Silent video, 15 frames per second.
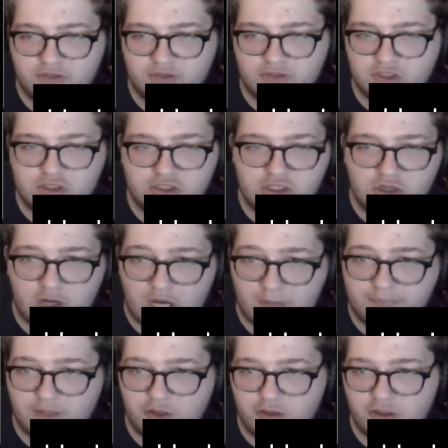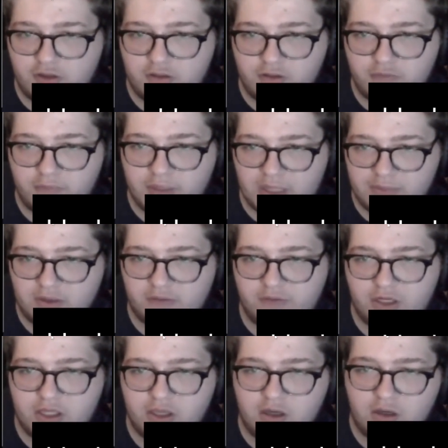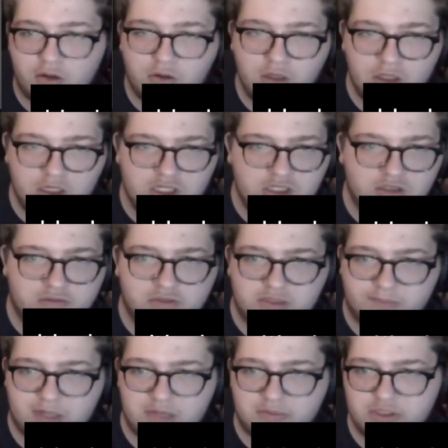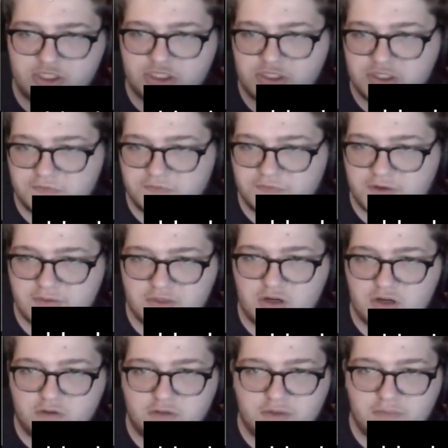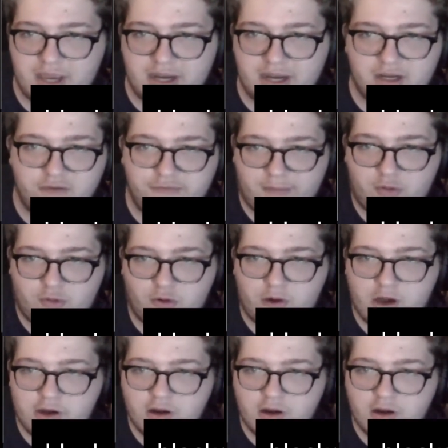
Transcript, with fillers: You know, uploaded public video was published, you know, in back in February.